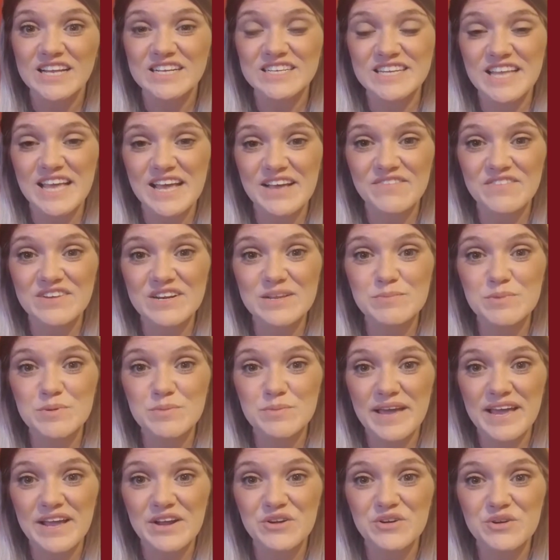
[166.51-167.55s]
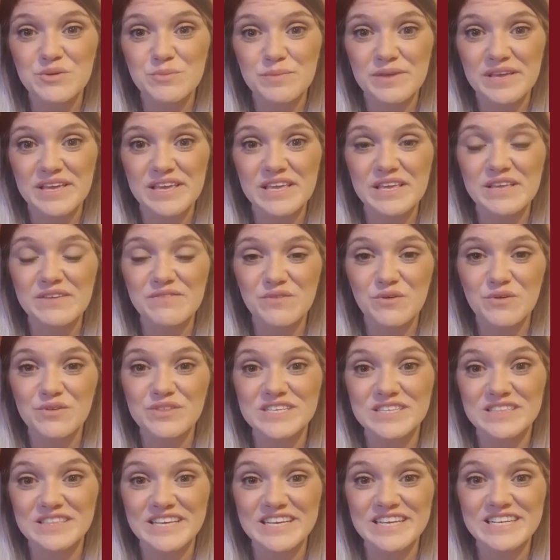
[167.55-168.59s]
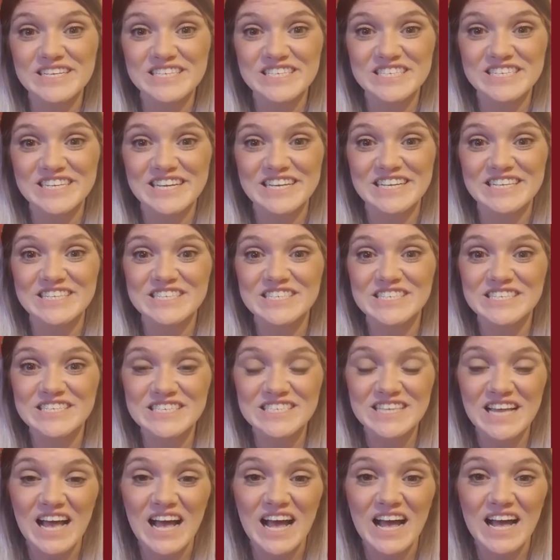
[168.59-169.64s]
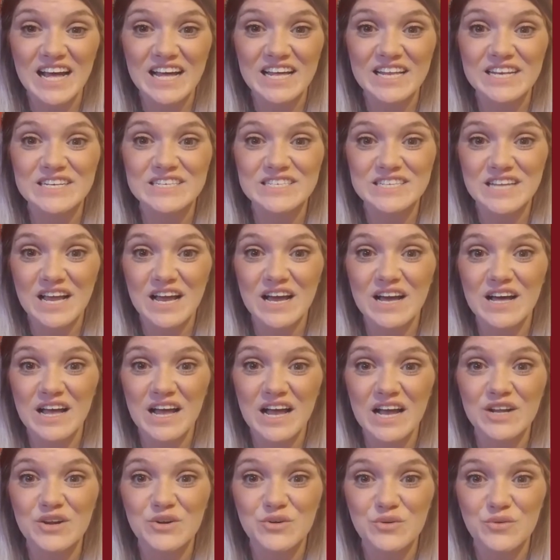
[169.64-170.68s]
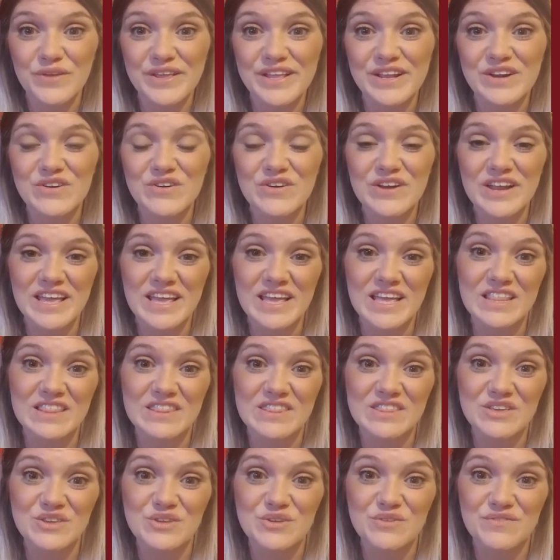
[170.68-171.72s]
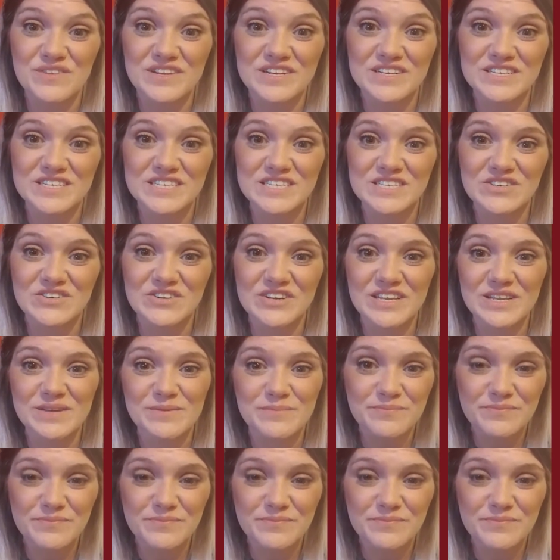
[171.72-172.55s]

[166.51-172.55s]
definitely prepared me for these changes and a career in the youth industry.